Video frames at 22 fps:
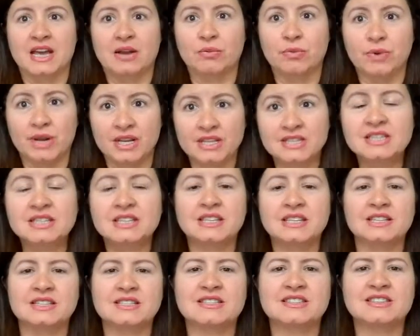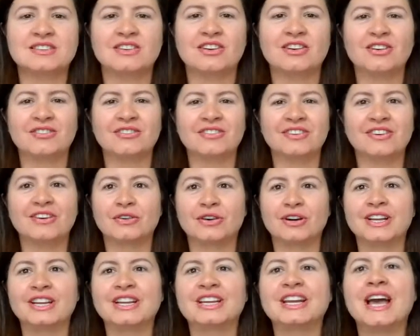residents of
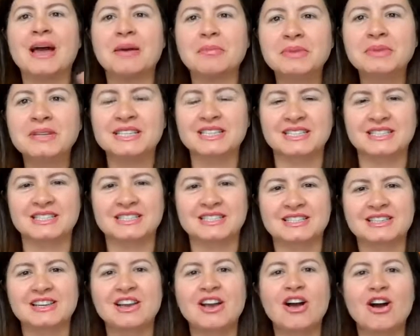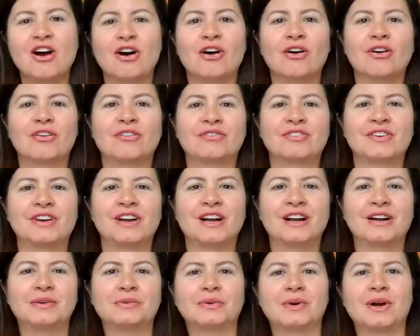or inhabitants of
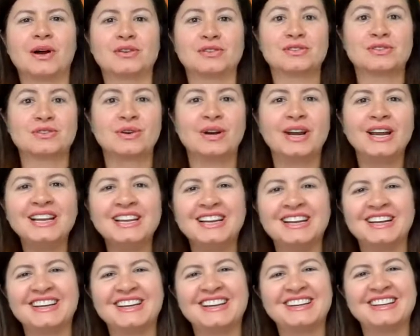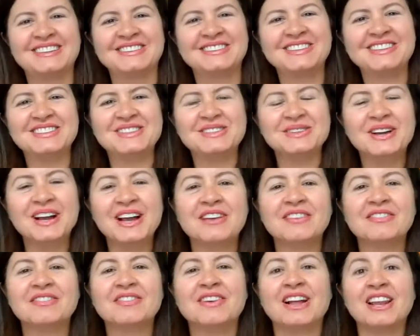Australia. And we do
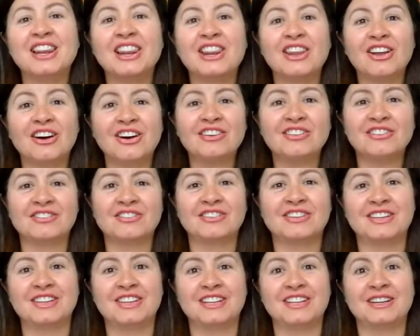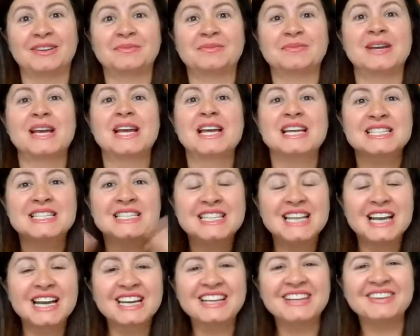have a lot of them
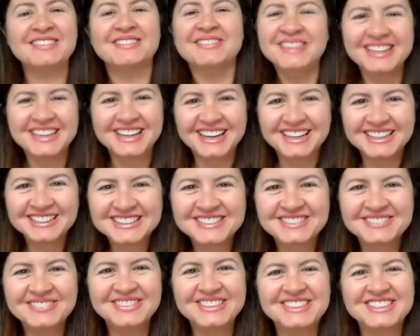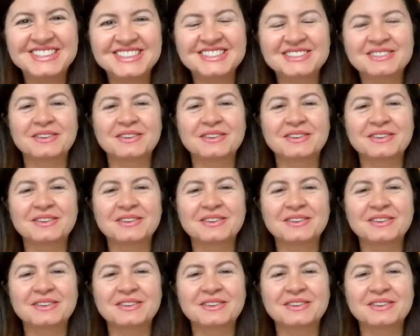studying with us, which is